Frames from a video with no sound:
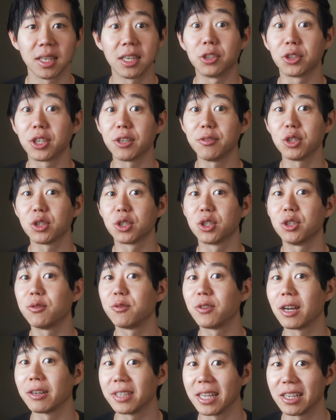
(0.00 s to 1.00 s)
It'll give you a good
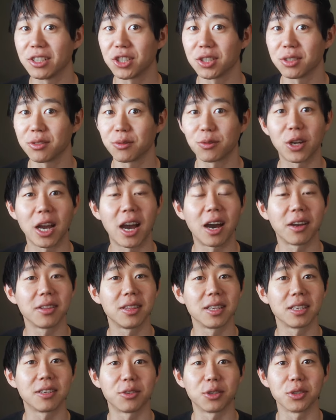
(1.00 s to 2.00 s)
foundation for how to
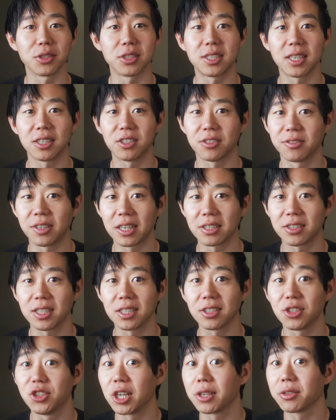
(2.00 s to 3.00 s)
think of early-stage
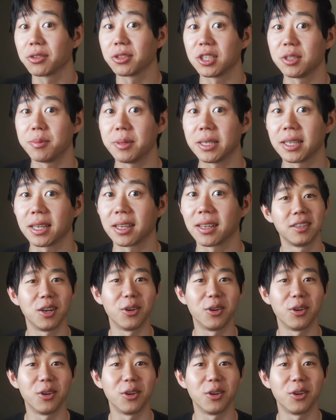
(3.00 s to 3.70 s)
investing, generally speaking.